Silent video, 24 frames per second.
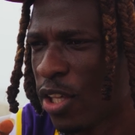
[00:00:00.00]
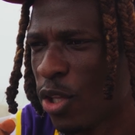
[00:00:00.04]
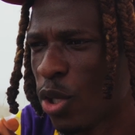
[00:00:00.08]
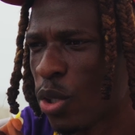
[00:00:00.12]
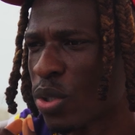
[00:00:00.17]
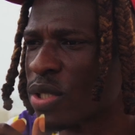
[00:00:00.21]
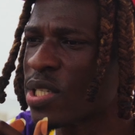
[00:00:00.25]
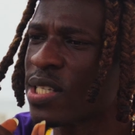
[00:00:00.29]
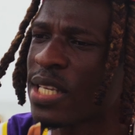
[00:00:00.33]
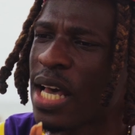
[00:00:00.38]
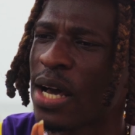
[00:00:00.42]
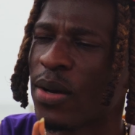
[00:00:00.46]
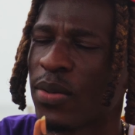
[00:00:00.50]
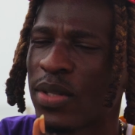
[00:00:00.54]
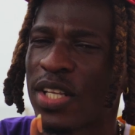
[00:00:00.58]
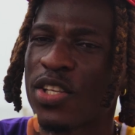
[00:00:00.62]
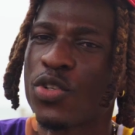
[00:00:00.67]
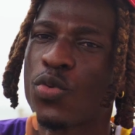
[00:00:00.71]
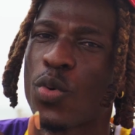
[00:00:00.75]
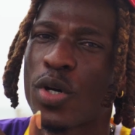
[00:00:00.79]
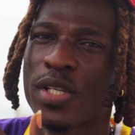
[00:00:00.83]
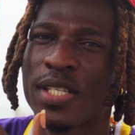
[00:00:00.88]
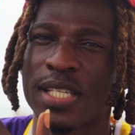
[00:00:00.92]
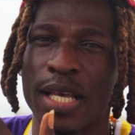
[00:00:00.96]
your sound
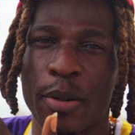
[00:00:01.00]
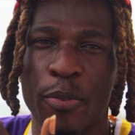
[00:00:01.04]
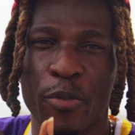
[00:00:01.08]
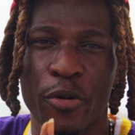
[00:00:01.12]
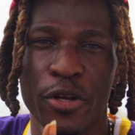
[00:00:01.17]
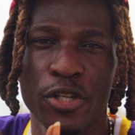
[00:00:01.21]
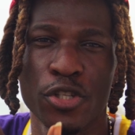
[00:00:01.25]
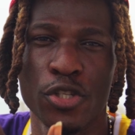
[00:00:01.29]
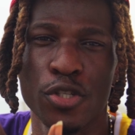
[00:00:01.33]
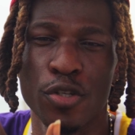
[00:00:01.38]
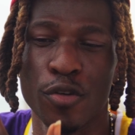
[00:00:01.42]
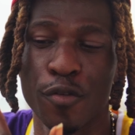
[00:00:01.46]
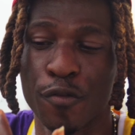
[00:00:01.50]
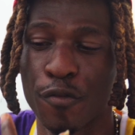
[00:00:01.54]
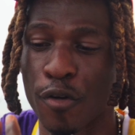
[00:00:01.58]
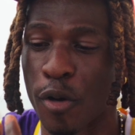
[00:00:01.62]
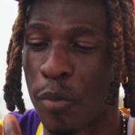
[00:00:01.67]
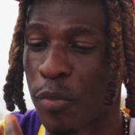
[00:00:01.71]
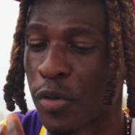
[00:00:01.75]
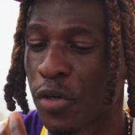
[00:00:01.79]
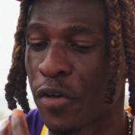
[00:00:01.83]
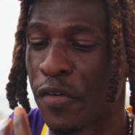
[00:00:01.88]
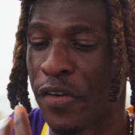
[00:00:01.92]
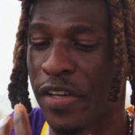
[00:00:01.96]
is what separates you
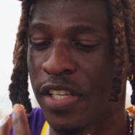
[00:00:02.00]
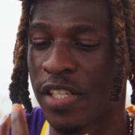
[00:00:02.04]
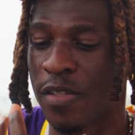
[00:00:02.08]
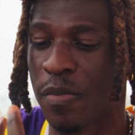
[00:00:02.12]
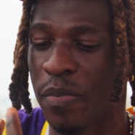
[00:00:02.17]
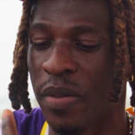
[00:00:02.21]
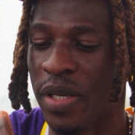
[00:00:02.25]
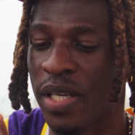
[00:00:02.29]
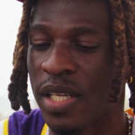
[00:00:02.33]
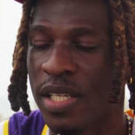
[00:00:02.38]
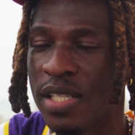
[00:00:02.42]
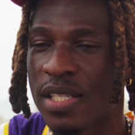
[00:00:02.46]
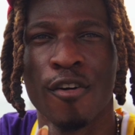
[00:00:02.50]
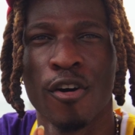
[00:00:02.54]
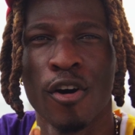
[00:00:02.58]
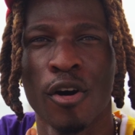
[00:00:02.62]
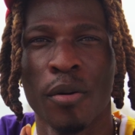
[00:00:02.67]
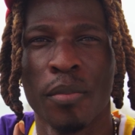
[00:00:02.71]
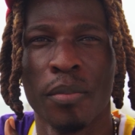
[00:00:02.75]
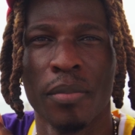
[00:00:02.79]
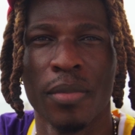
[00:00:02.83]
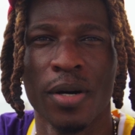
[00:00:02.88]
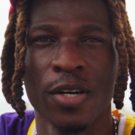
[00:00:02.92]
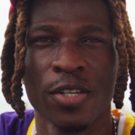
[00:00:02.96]
from Krizbeatz,
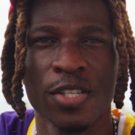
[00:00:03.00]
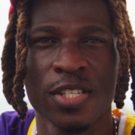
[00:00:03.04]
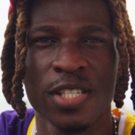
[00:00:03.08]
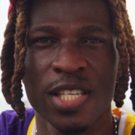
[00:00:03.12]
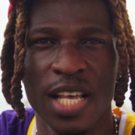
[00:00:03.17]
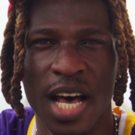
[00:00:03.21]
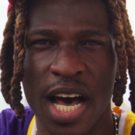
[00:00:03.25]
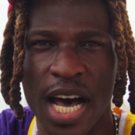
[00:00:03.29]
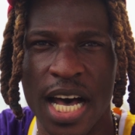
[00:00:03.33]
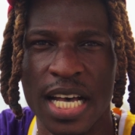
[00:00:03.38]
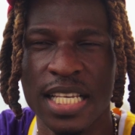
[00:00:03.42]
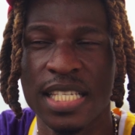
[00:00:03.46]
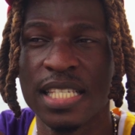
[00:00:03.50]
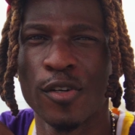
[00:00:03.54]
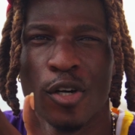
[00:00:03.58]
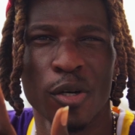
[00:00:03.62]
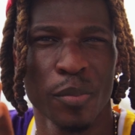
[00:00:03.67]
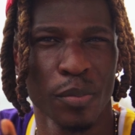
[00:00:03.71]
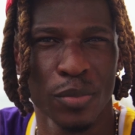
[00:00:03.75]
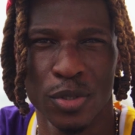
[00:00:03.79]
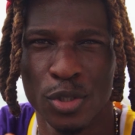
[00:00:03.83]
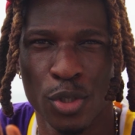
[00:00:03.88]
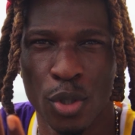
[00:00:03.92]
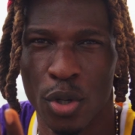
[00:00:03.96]
from Osas,
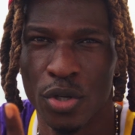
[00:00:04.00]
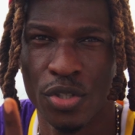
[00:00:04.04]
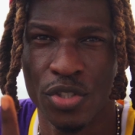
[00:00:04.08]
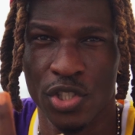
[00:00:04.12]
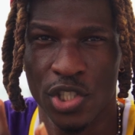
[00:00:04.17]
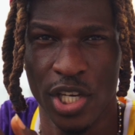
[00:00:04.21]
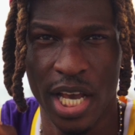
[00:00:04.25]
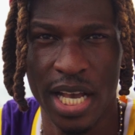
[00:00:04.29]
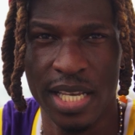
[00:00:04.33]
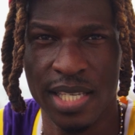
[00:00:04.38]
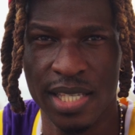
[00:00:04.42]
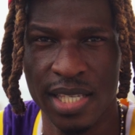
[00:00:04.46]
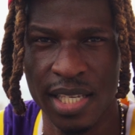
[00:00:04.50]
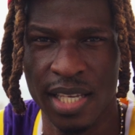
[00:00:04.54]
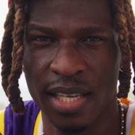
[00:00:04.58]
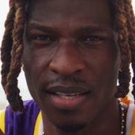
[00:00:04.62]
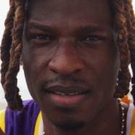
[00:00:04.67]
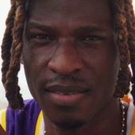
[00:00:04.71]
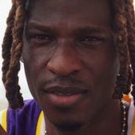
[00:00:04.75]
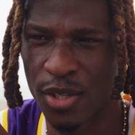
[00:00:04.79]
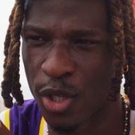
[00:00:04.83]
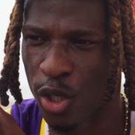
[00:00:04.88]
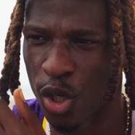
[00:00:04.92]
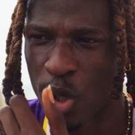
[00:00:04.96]
from Don Jazzy,
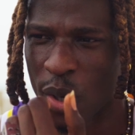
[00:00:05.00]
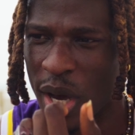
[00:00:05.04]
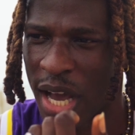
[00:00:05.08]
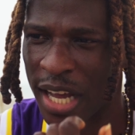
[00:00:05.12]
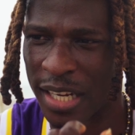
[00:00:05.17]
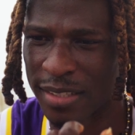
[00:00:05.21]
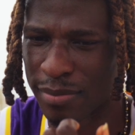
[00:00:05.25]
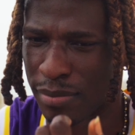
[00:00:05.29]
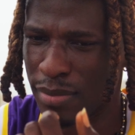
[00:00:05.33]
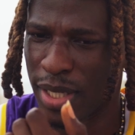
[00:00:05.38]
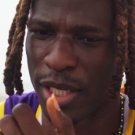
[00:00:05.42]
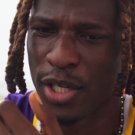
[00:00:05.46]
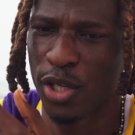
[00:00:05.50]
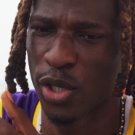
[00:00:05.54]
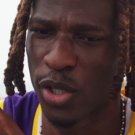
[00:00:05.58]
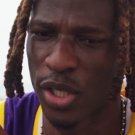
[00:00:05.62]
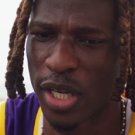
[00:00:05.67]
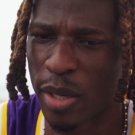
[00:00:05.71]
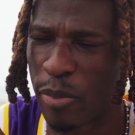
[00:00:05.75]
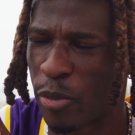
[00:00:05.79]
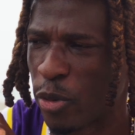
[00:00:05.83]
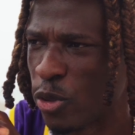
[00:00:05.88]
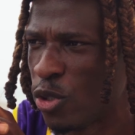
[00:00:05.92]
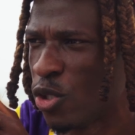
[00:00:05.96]
you know, and many
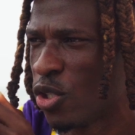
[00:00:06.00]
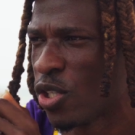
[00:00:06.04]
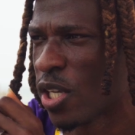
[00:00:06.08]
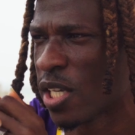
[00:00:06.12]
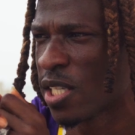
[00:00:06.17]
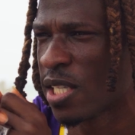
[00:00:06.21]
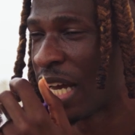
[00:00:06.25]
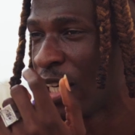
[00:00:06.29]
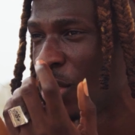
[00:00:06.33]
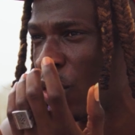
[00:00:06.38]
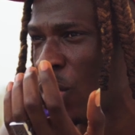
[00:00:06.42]
other producers that